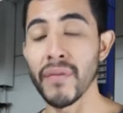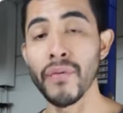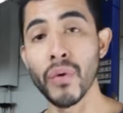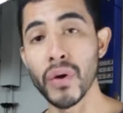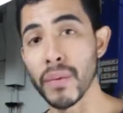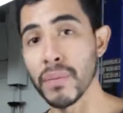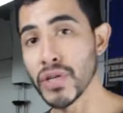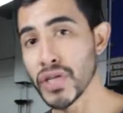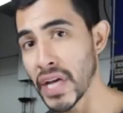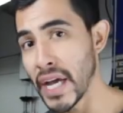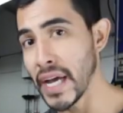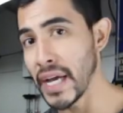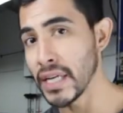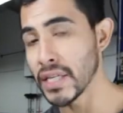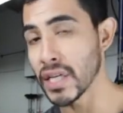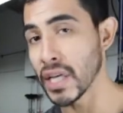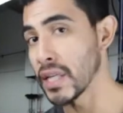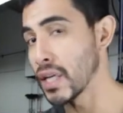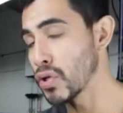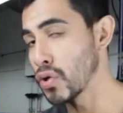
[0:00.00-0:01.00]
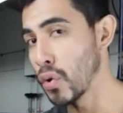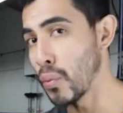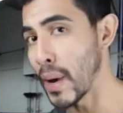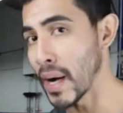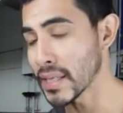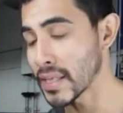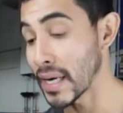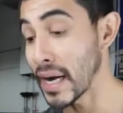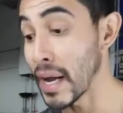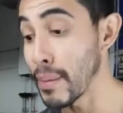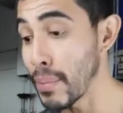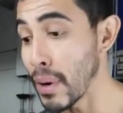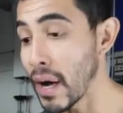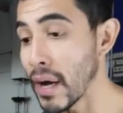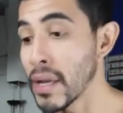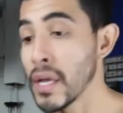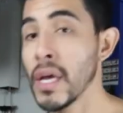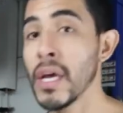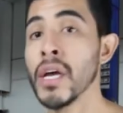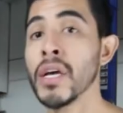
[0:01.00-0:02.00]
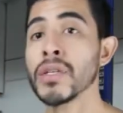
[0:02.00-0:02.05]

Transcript: I would have changed in the toolbox that I bought.